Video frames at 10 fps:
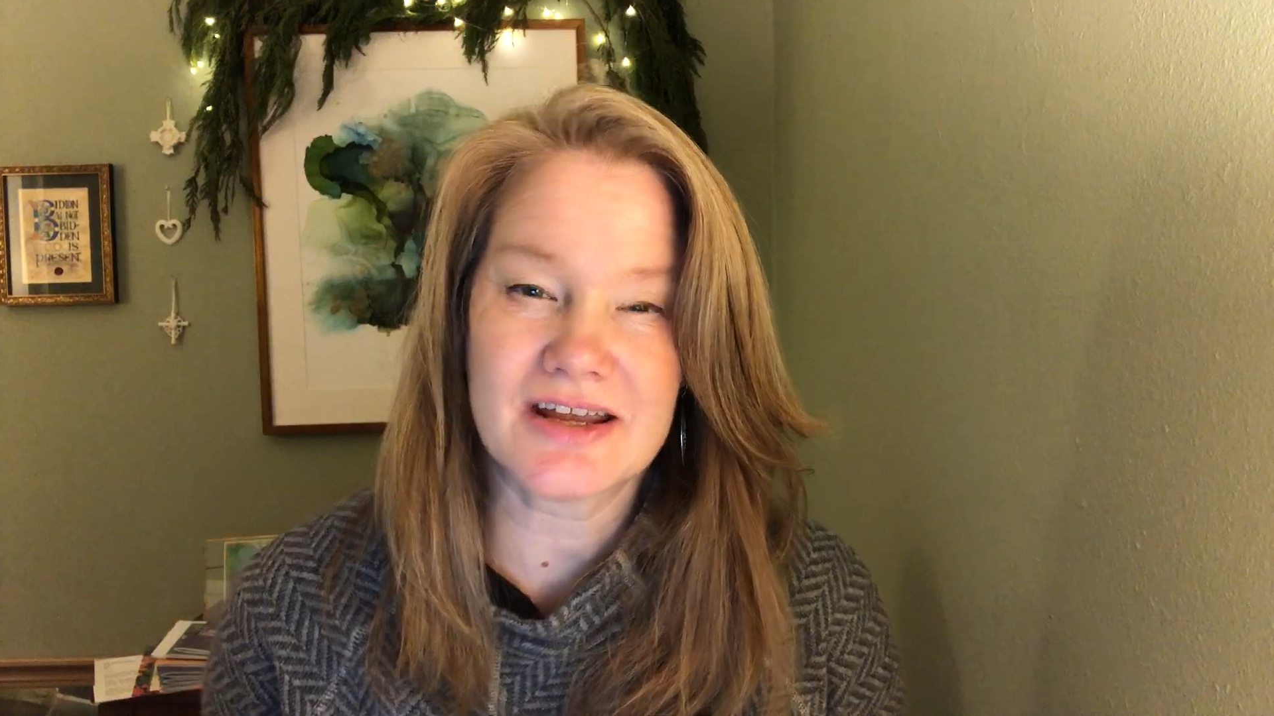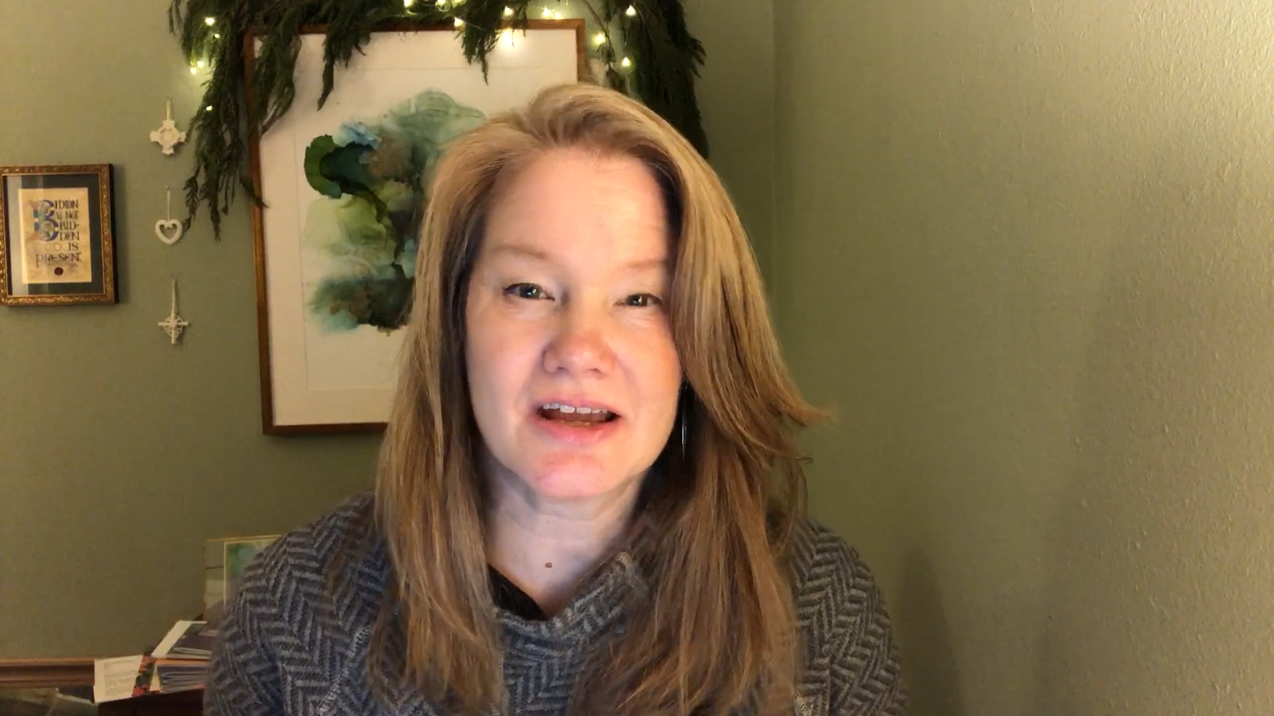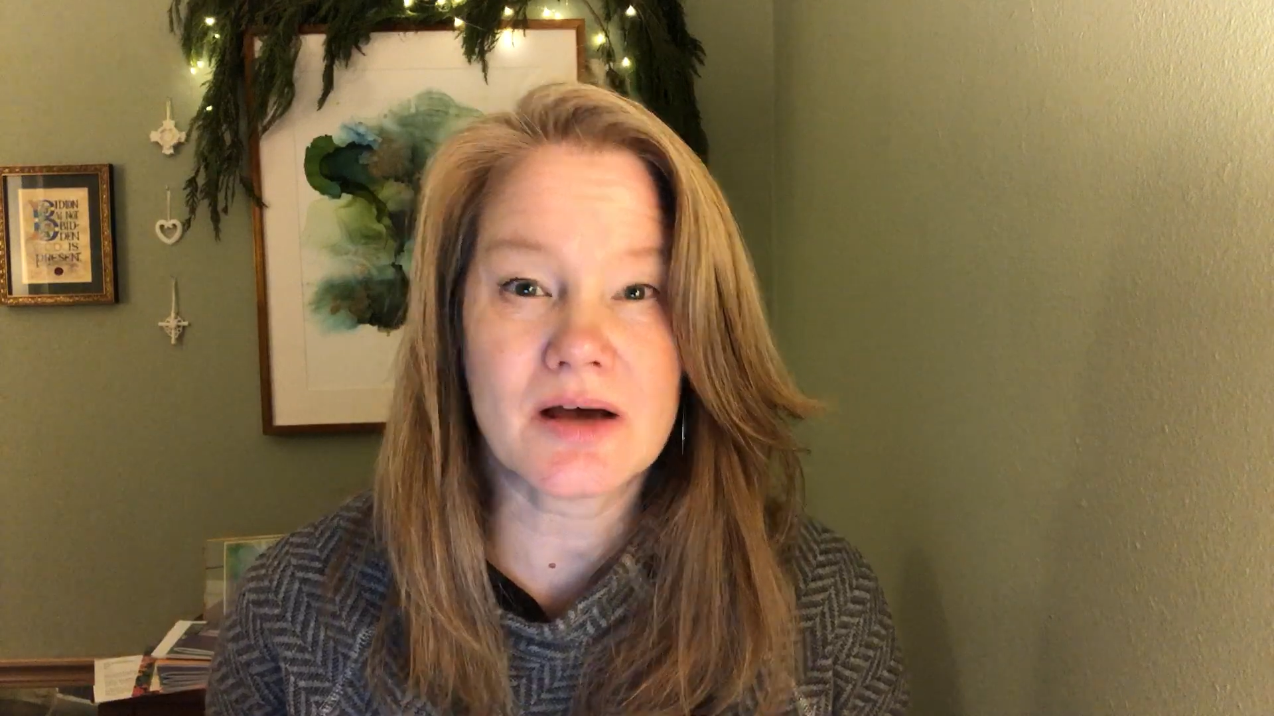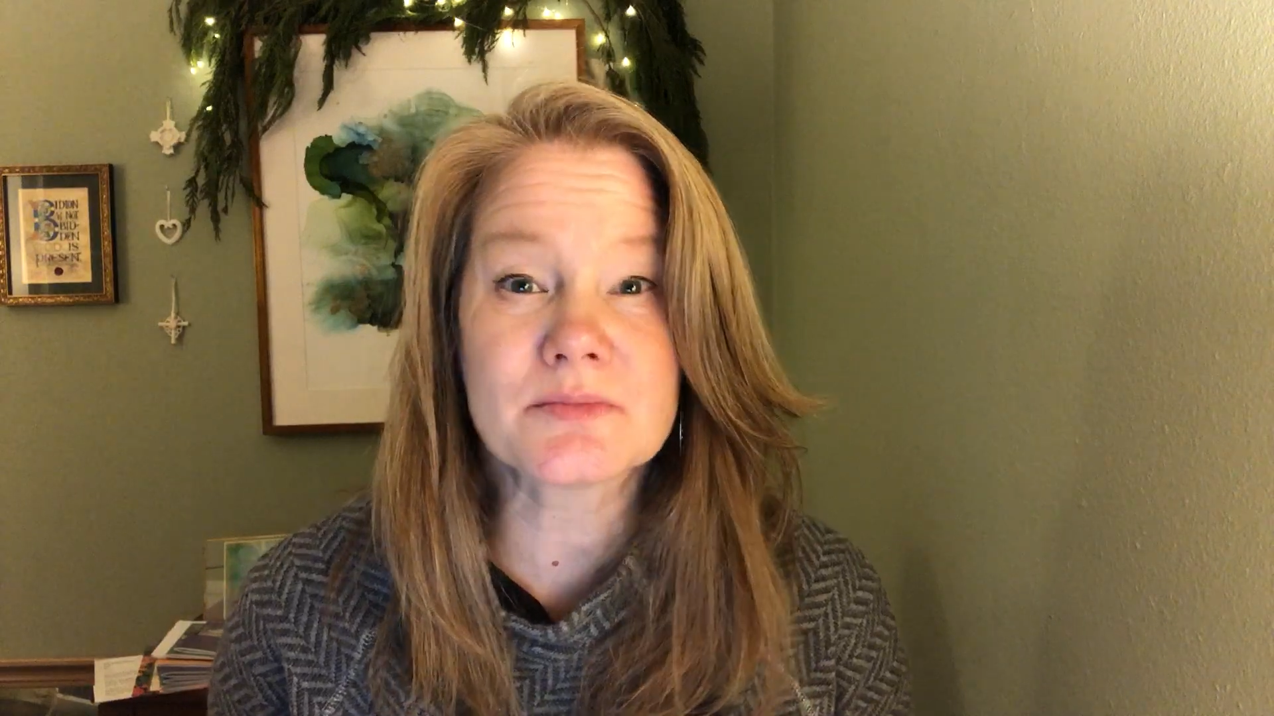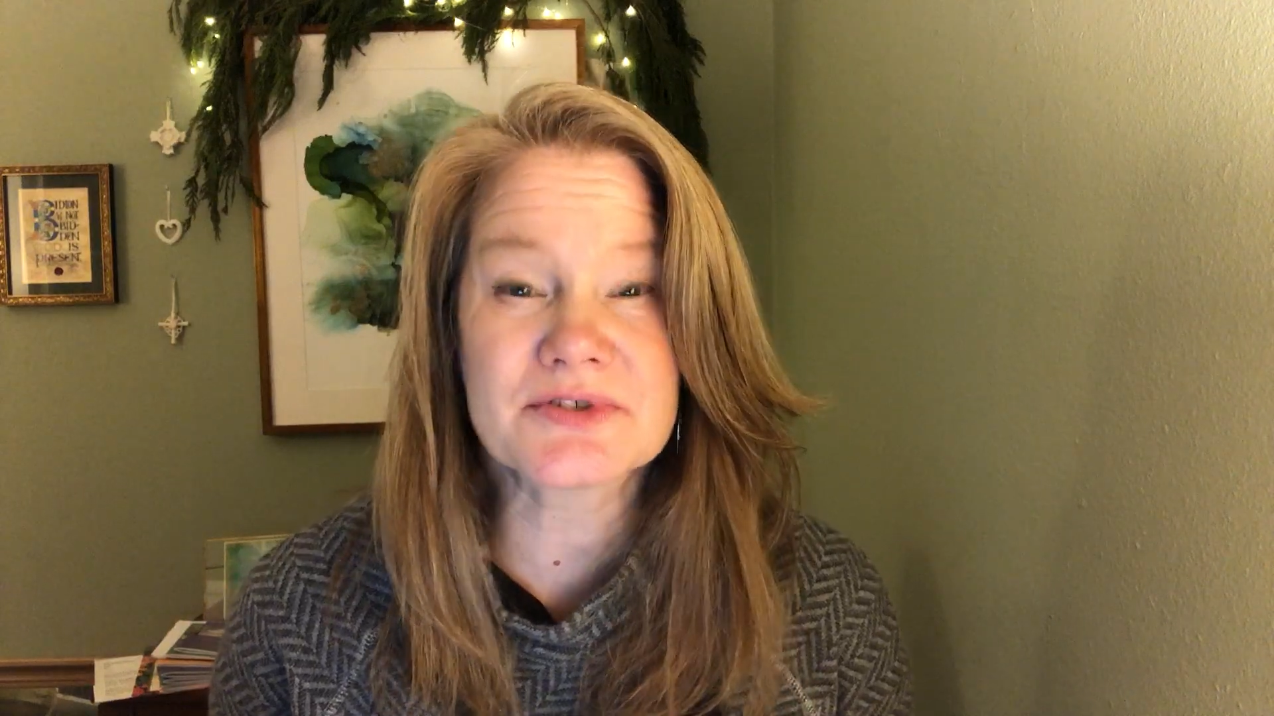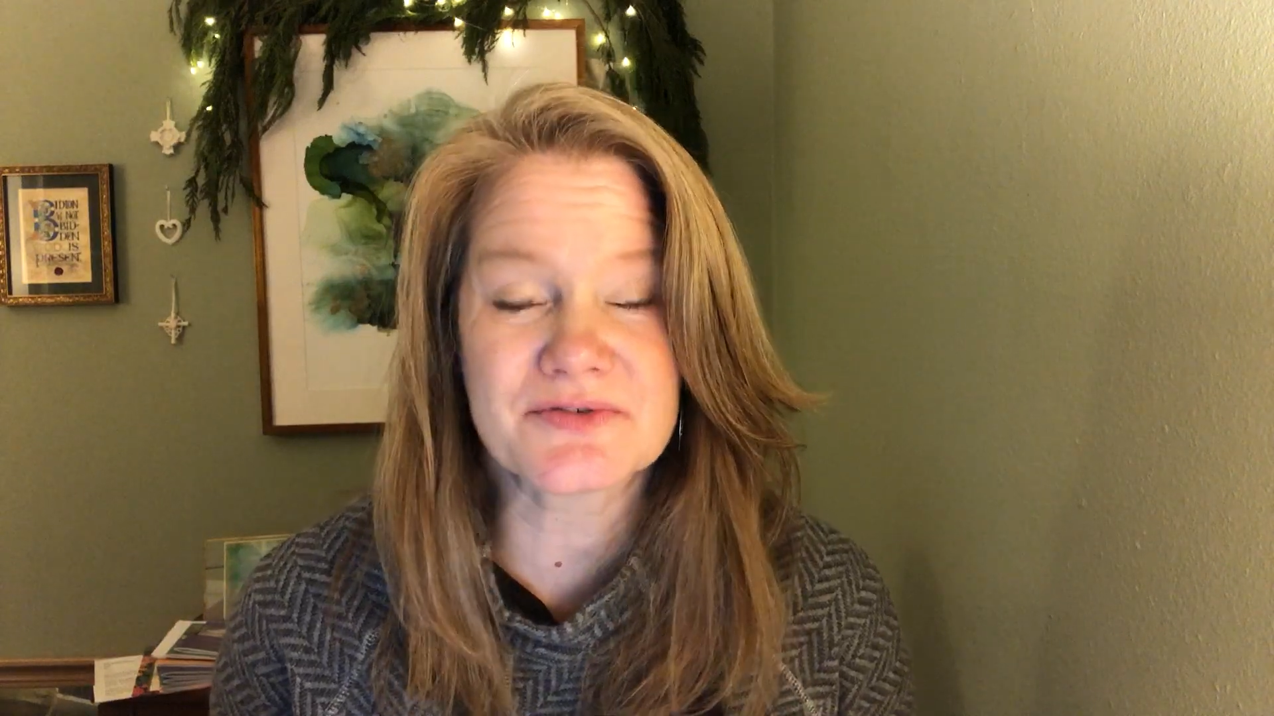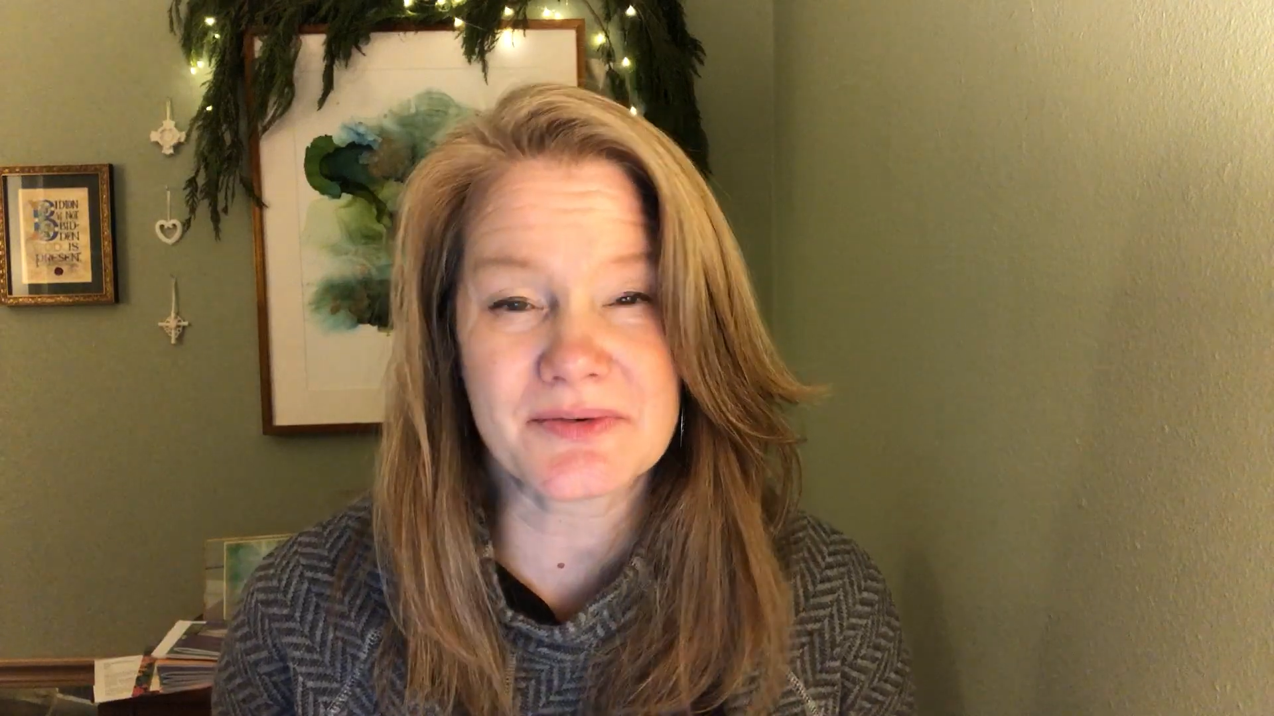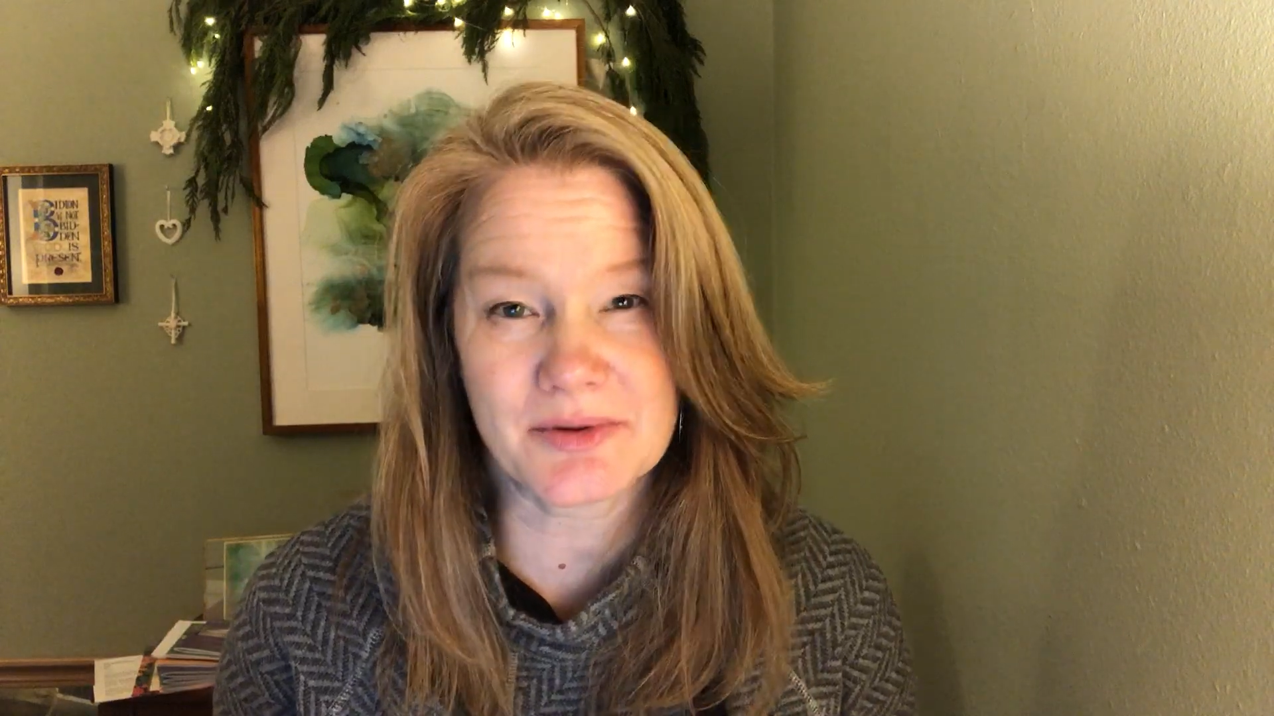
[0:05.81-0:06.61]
comes from